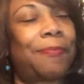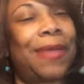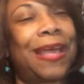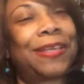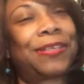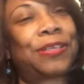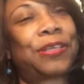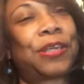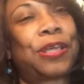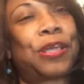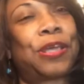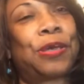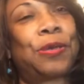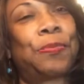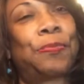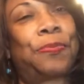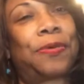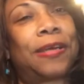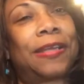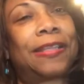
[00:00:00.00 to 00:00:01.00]
make sure
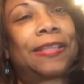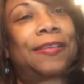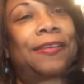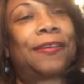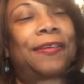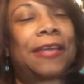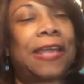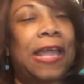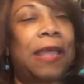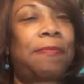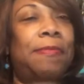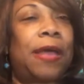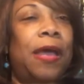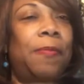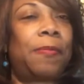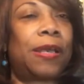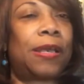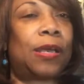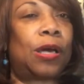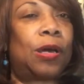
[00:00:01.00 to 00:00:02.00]
you put your name
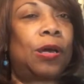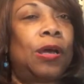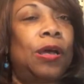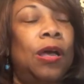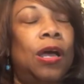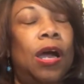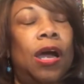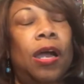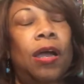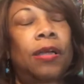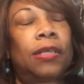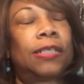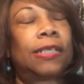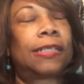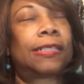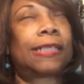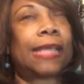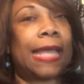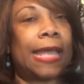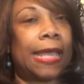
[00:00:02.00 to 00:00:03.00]
down below or
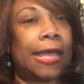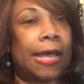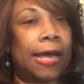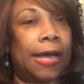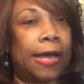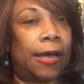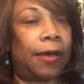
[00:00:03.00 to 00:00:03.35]
just say